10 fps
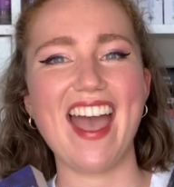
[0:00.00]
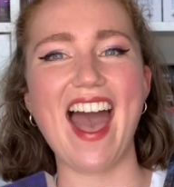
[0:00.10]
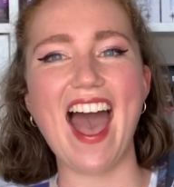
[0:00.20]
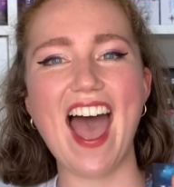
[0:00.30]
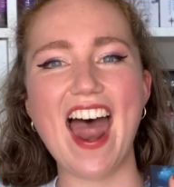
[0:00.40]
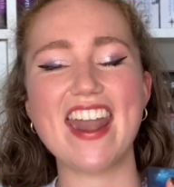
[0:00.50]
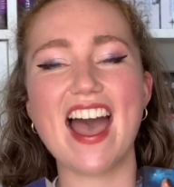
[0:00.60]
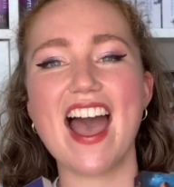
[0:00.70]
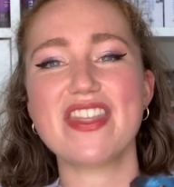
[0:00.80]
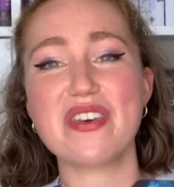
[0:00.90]
And
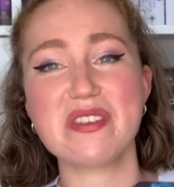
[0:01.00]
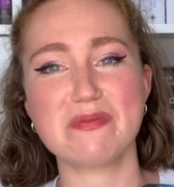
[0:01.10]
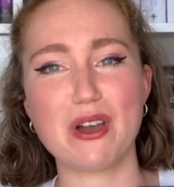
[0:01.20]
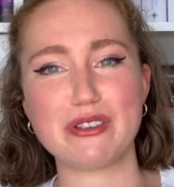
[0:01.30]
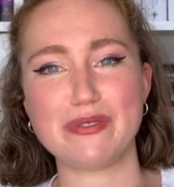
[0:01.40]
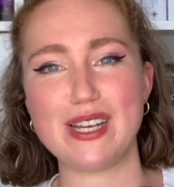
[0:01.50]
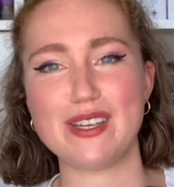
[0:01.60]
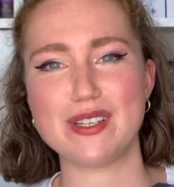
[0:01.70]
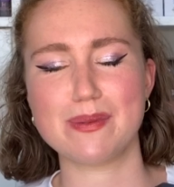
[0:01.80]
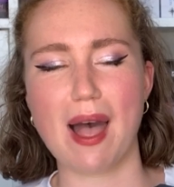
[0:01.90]
I thought the plot was really
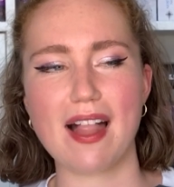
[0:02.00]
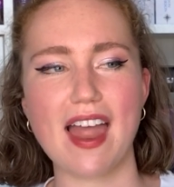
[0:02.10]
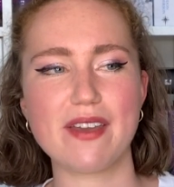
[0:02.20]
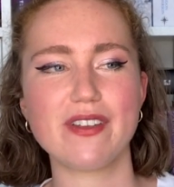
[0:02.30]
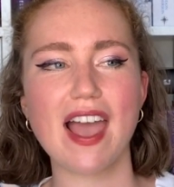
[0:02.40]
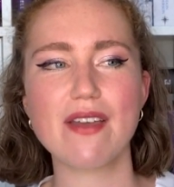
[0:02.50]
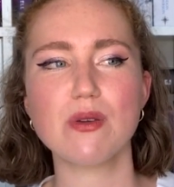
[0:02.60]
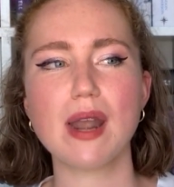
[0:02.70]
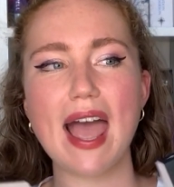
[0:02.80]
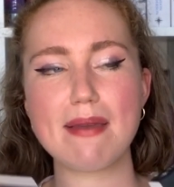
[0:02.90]
good as well. And I feel like if
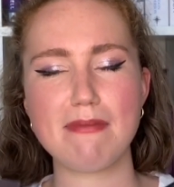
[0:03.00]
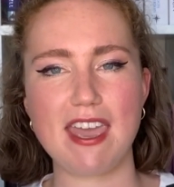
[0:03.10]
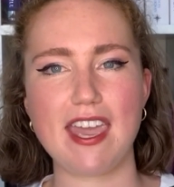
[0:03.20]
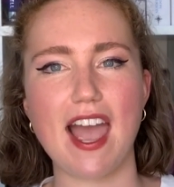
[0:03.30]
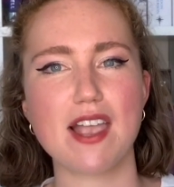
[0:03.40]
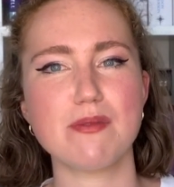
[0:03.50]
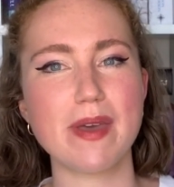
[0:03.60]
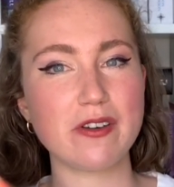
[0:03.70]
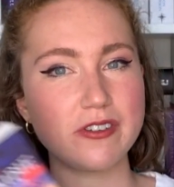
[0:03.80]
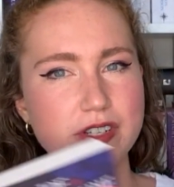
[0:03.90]
you're like me and you're a
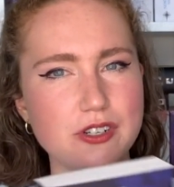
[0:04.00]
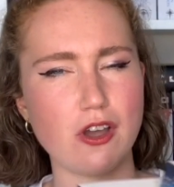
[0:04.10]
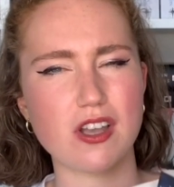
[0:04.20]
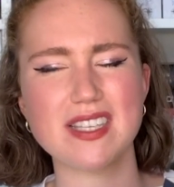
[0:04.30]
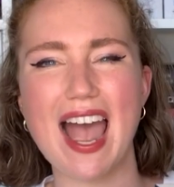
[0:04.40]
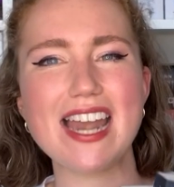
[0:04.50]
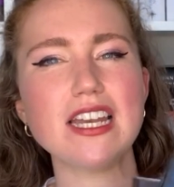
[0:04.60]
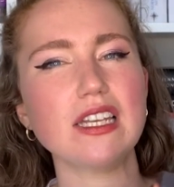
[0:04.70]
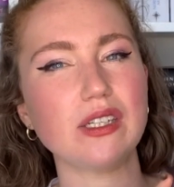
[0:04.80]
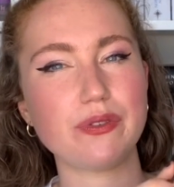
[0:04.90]
bit unsure, because I
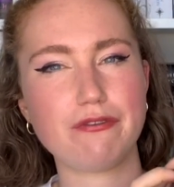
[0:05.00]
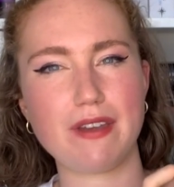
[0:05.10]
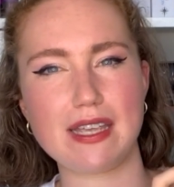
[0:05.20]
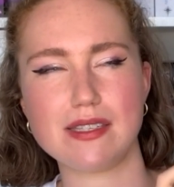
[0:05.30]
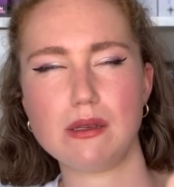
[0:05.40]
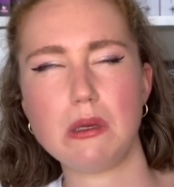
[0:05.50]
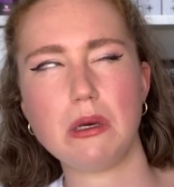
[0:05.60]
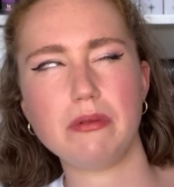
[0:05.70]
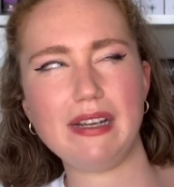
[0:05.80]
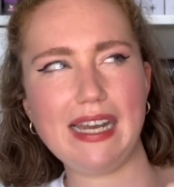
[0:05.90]
didn't love First
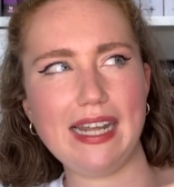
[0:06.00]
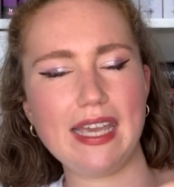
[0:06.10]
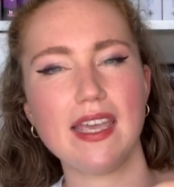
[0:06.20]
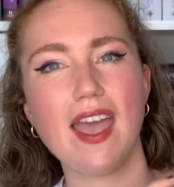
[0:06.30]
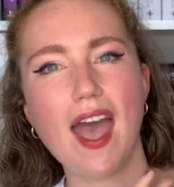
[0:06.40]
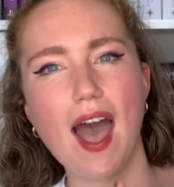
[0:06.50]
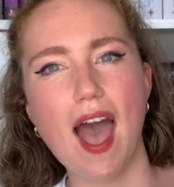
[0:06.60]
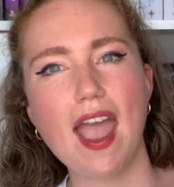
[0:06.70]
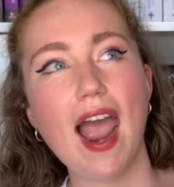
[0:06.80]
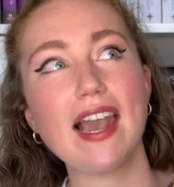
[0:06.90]
Law, really.
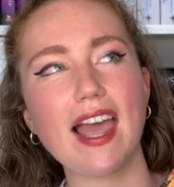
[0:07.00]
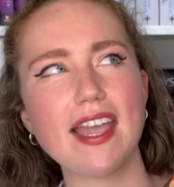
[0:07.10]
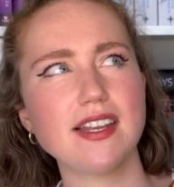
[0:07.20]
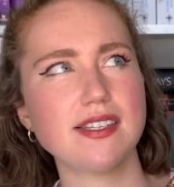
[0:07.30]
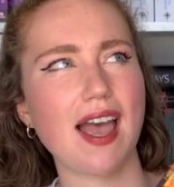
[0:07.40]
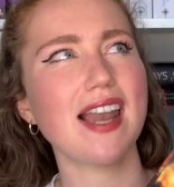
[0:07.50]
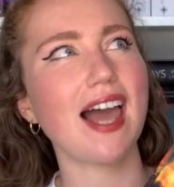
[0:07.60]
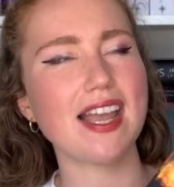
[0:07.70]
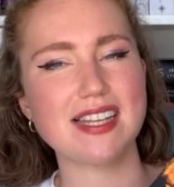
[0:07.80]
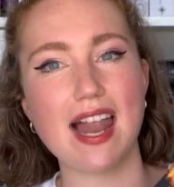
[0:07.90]
I, I liked I
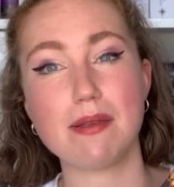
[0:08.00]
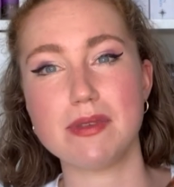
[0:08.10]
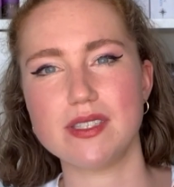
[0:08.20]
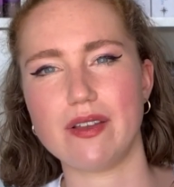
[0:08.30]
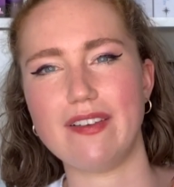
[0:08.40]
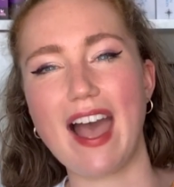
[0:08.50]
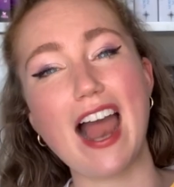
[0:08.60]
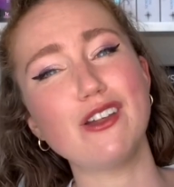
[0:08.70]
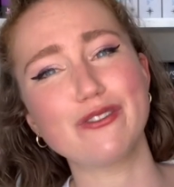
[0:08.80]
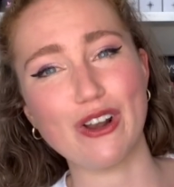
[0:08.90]
liked elements of it. I
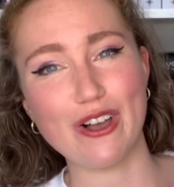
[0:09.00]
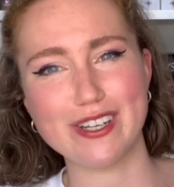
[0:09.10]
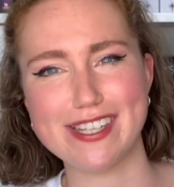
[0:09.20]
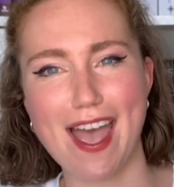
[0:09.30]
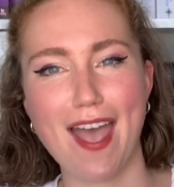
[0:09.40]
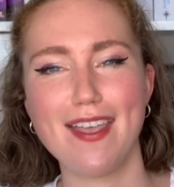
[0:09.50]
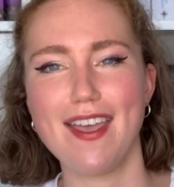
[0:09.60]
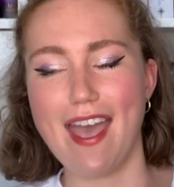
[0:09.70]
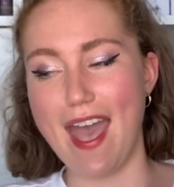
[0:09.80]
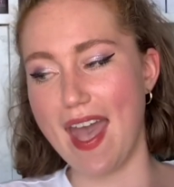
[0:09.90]
love Glokta.
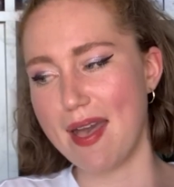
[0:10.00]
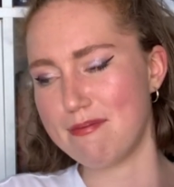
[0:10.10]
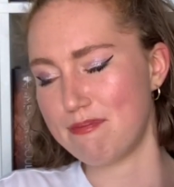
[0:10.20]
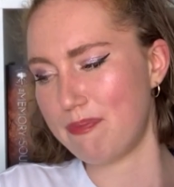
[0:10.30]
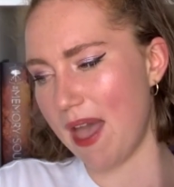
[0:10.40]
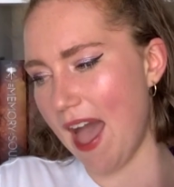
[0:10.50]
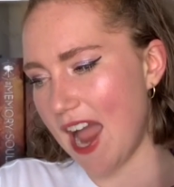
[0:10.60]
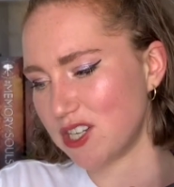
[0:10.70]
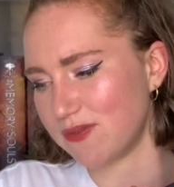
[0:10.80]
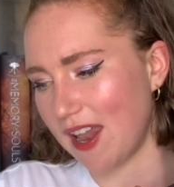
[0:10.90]
Um, but
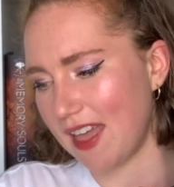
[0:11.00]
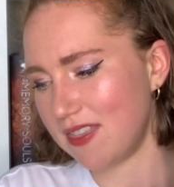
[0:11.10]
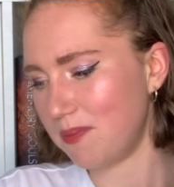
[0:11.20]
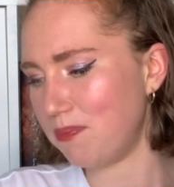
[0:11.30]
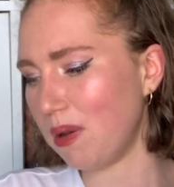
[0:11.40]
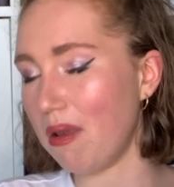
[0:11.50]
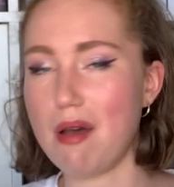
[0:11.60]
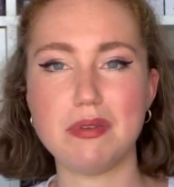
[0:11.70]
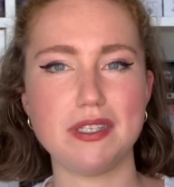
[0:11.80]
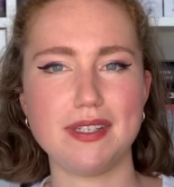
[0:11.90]
I just felt like the
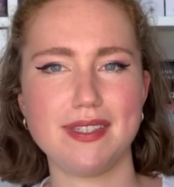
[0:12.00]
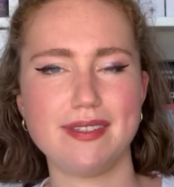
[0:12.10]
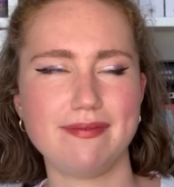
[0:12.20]
plot was just...